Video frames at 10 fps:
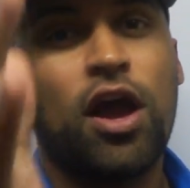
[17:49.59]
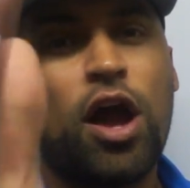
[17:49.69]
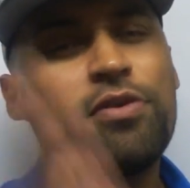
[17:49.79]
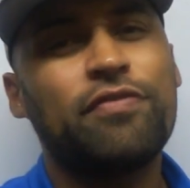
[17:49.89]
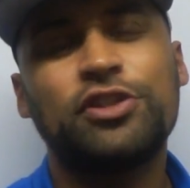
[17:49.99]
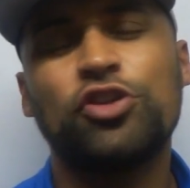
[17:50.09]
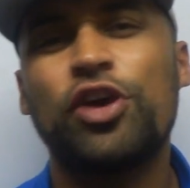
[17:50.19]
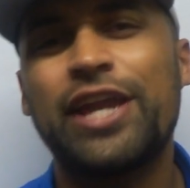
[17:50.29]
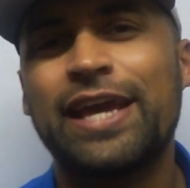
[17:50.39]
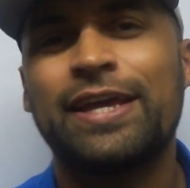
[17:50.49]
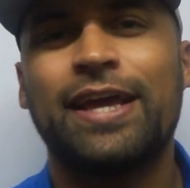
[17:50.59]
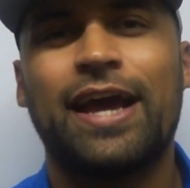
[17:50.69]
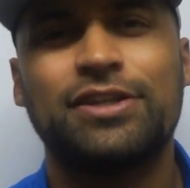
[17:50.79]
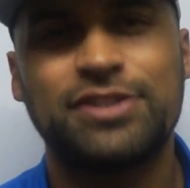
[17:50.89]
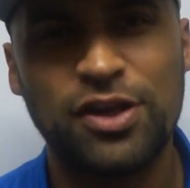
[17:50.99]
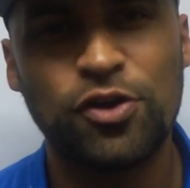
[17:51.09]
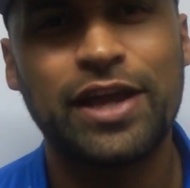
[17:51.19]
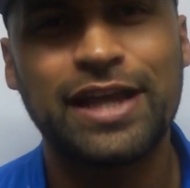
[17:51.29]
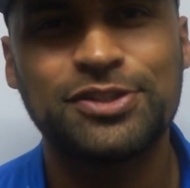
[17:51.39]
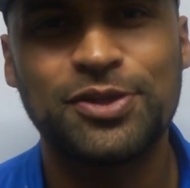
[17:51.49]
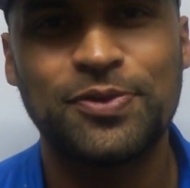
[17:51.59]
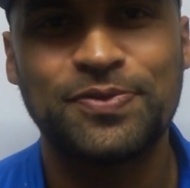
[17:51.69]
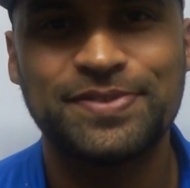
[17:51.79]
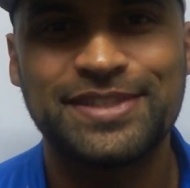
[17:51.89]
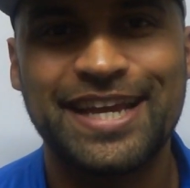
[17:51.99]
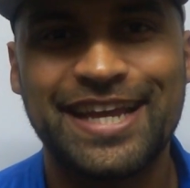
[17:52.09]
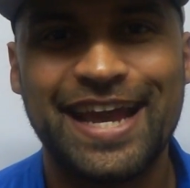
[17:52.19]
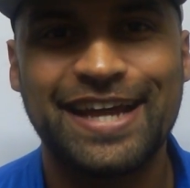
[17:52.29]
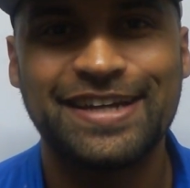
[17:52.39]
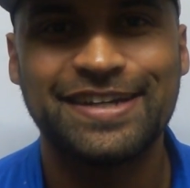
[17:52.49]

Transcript: Hope you've enjoyed it. I'll see you all again soon. Take care.